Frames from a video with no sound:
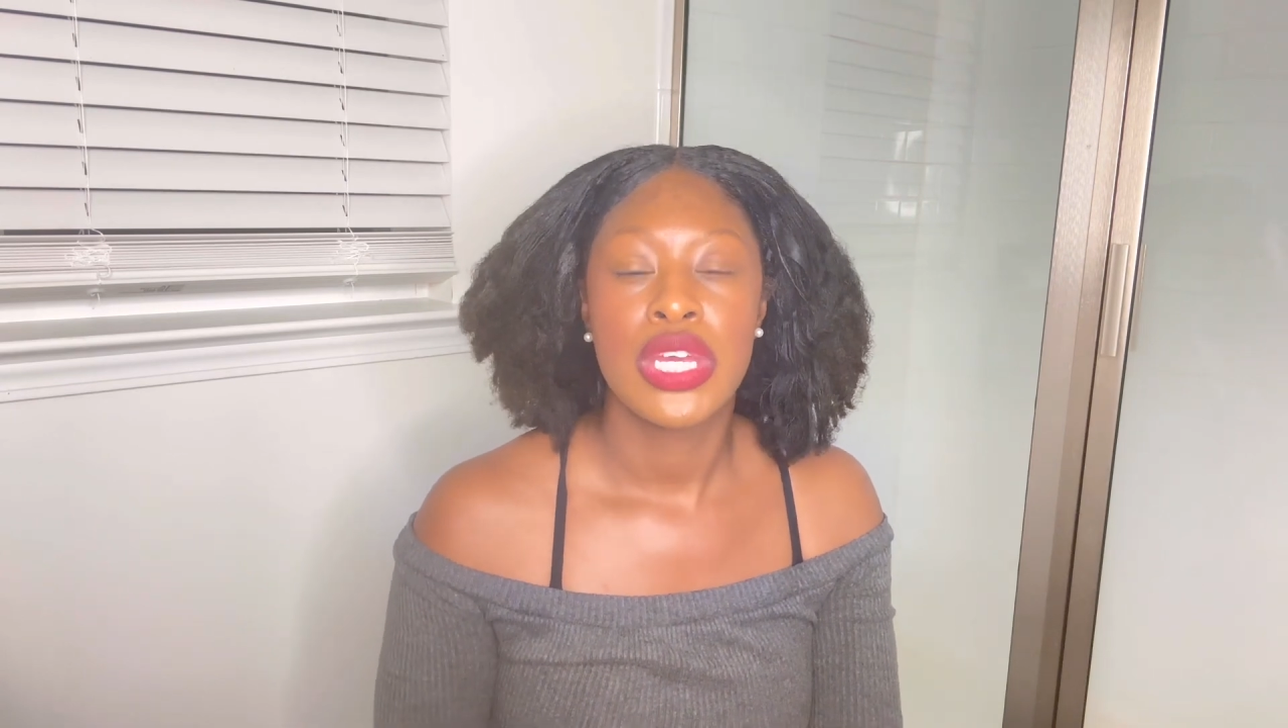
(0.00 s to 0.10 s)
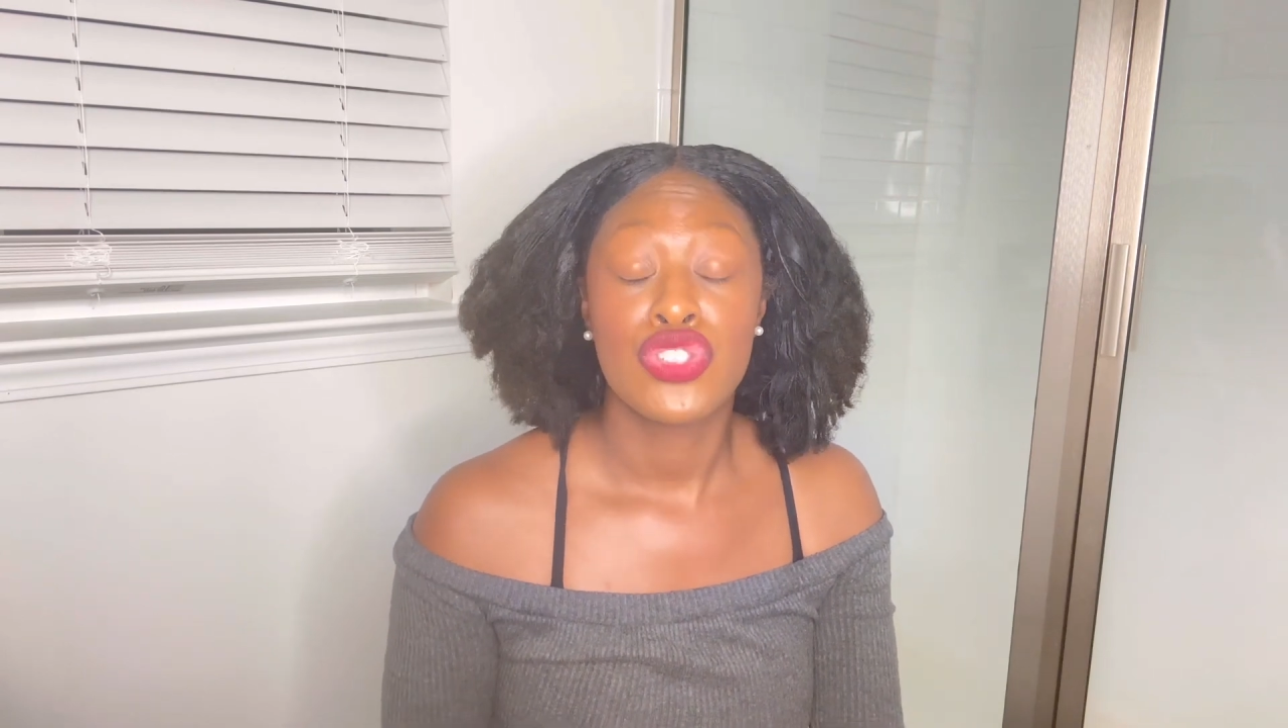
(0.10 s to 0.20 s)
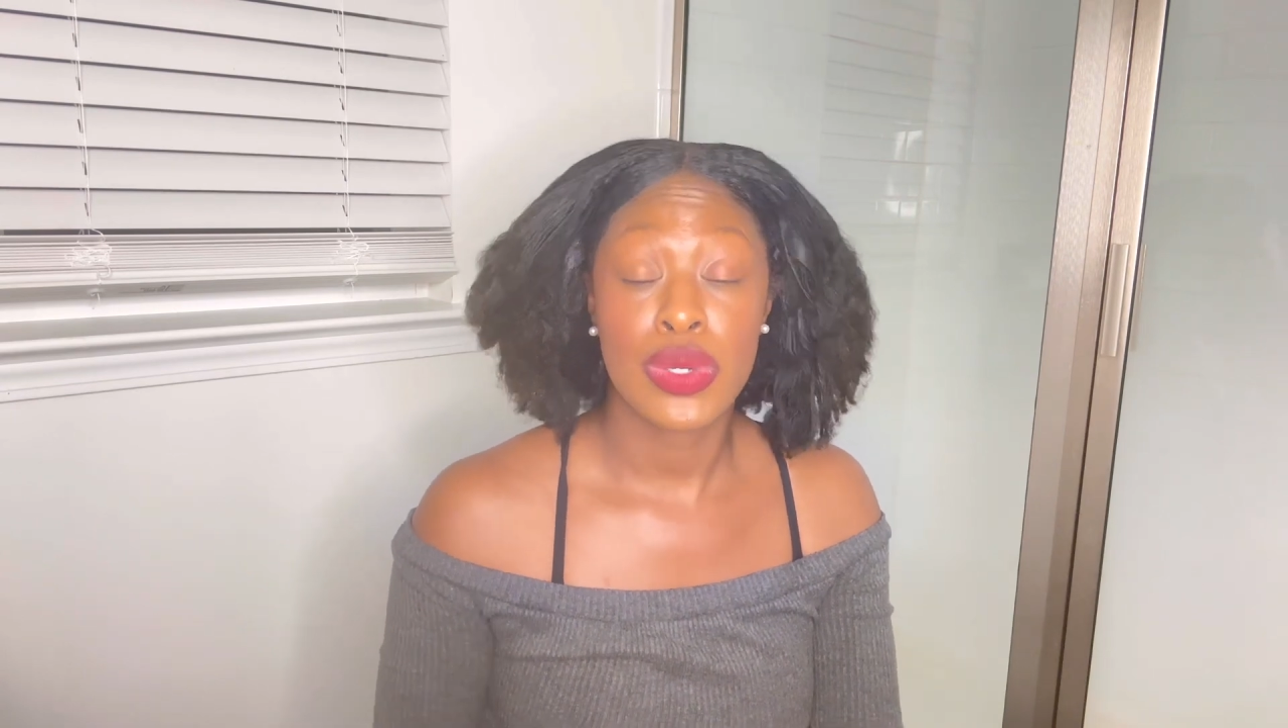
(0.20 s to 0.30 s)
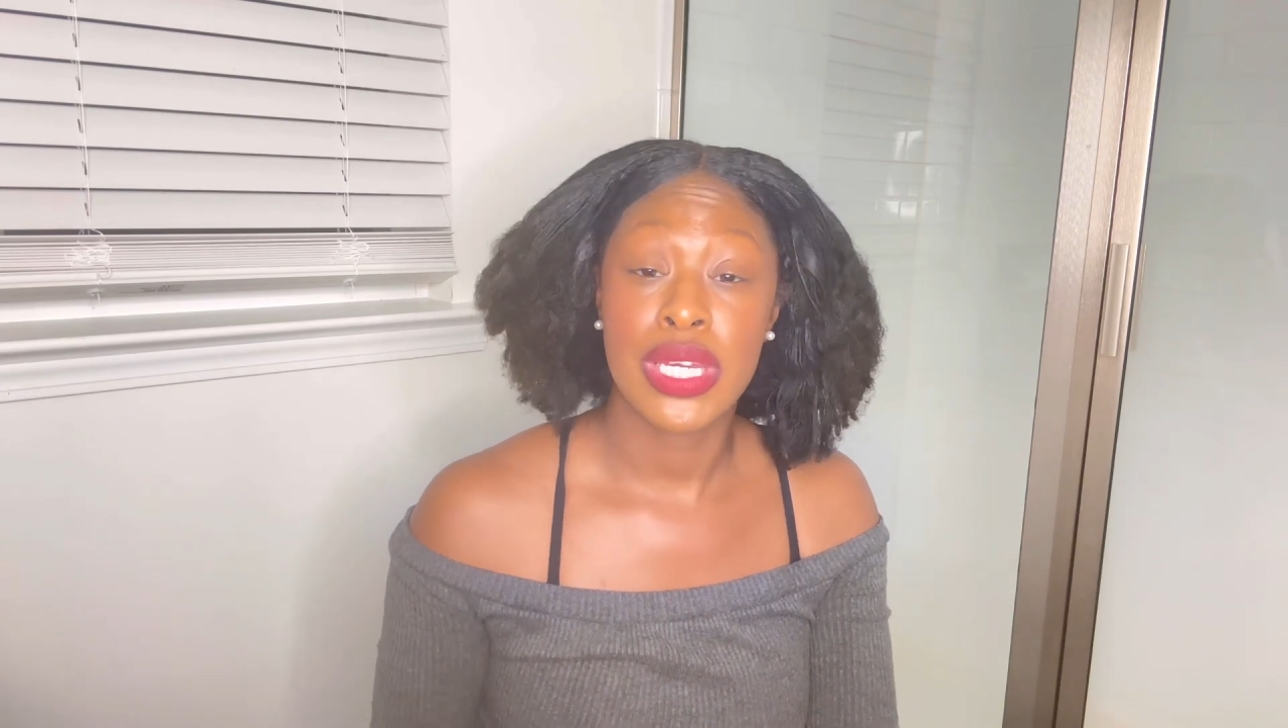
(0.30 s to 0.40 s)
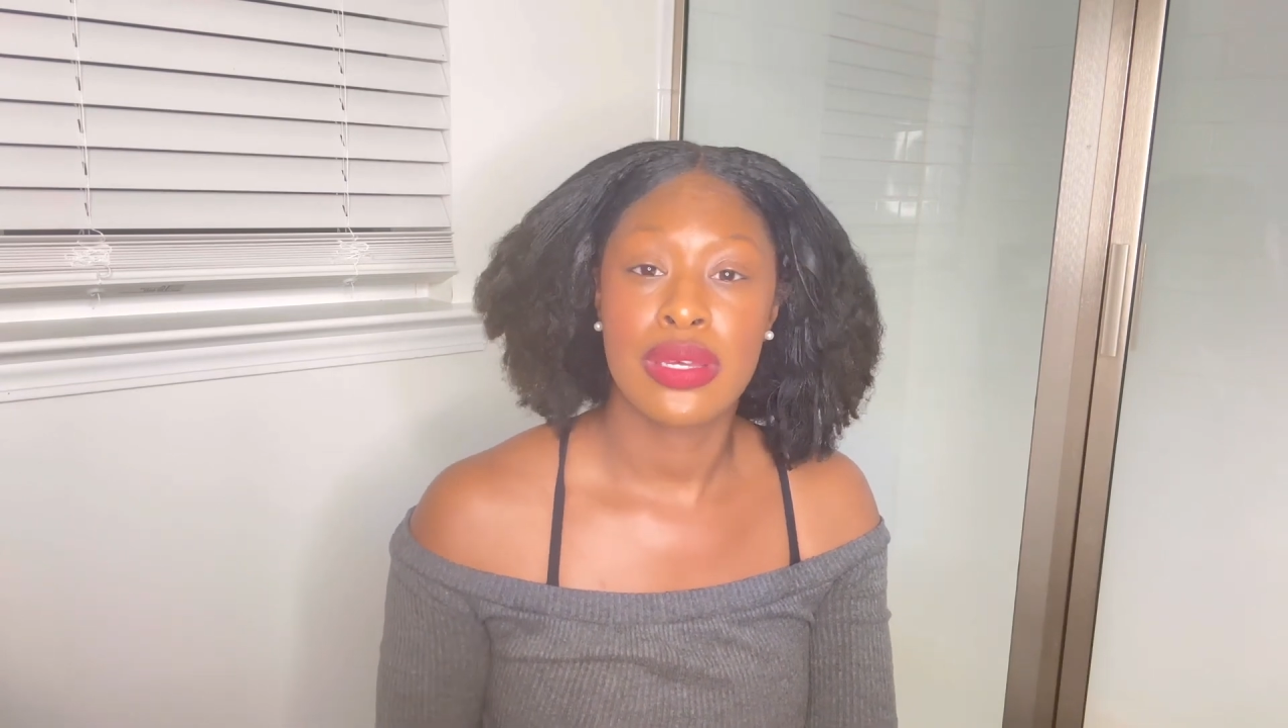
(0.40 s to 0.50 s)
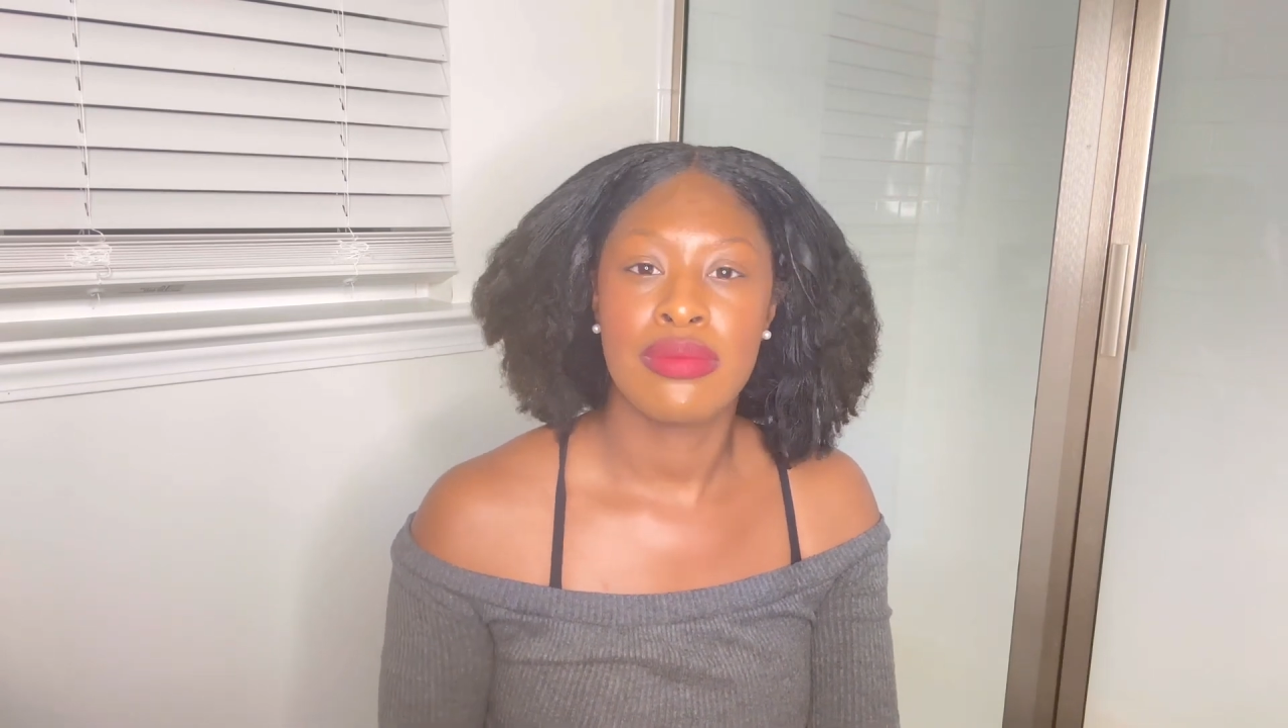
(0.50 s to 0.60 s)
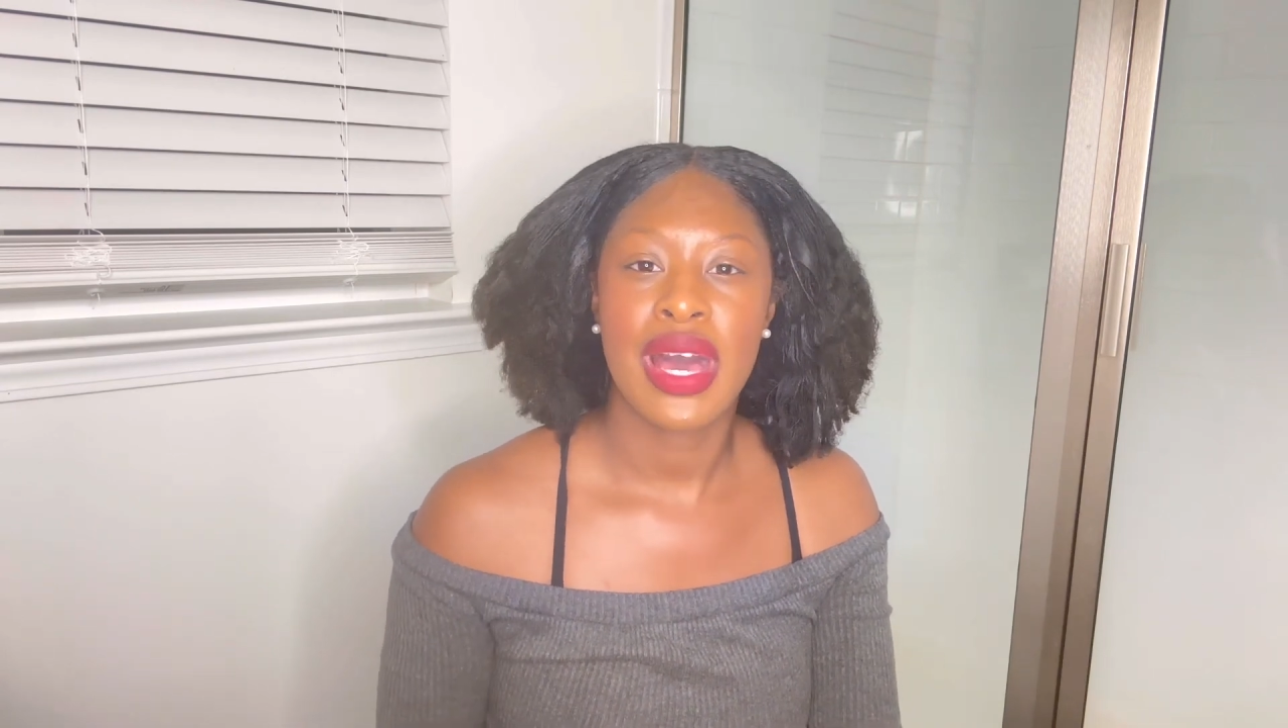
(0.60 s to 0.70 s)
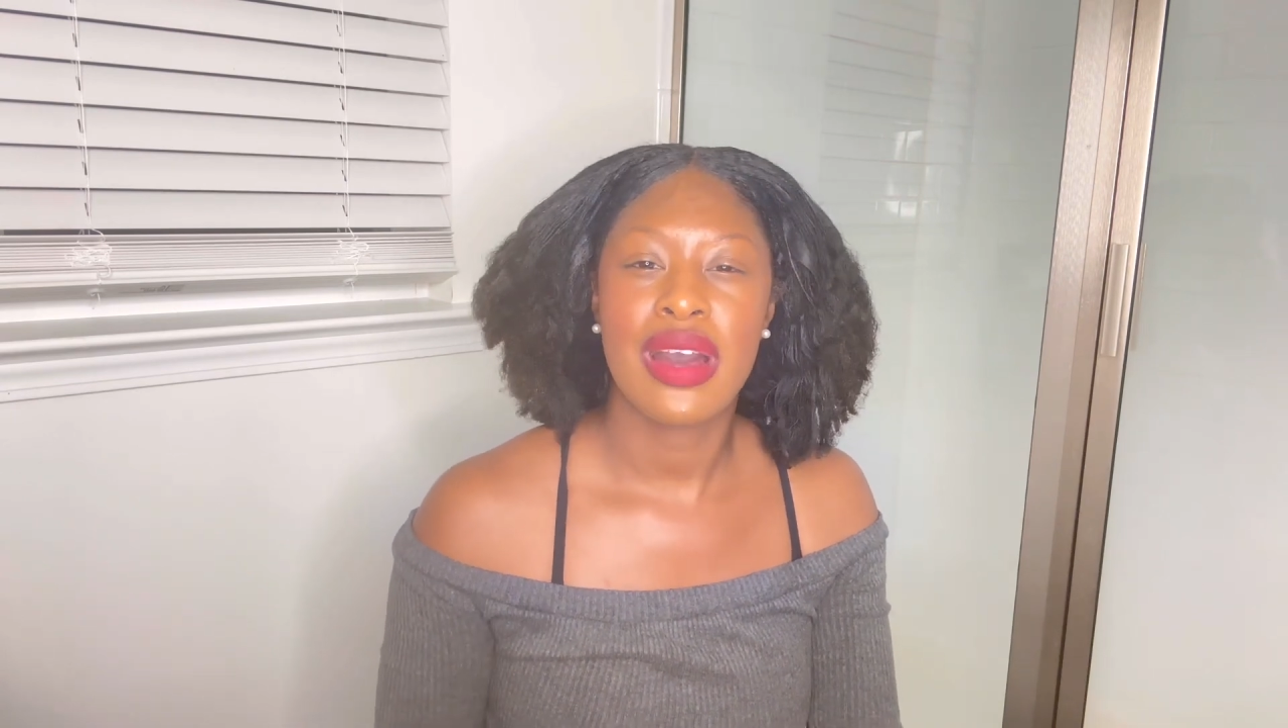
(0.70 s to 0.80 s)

trimmed.